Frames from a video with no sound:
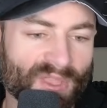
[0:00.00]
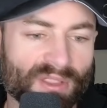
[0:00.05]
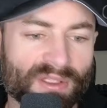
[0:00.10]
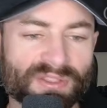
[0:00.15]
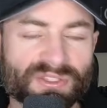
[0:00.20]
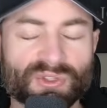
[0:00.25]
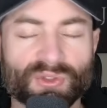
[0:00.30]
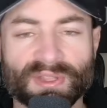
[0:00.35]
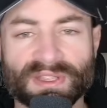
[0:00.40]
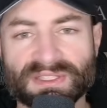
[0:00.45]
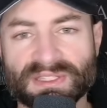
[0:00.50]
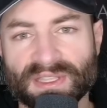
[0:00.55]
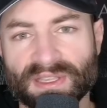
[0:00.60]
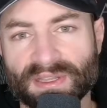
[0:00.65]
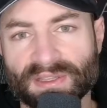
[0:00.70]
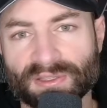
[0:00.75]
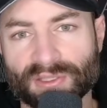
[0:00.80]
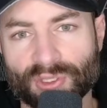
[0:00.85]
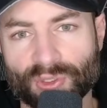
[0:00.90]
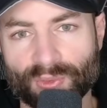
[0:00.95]
So let's get
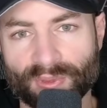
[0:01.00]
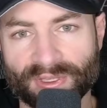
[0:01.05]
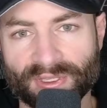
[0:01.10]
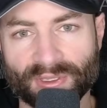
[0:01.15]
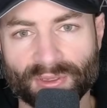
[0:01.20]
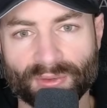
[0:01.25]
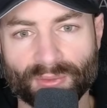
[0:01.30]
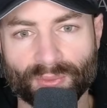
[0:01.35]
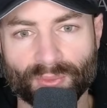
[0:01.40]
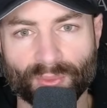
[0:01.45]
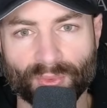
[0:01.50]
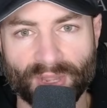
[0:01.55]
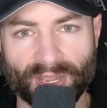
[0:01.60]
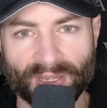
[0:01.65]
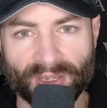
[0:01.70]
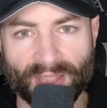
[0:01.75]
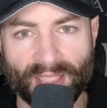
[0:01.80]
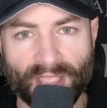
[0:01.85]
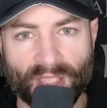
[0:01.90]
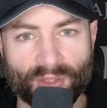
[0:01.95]
into it right
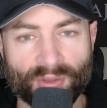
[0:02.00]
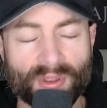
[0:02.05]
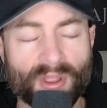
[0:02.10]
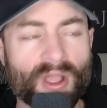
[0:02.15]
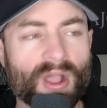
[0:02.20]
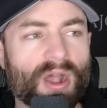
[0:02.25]
now.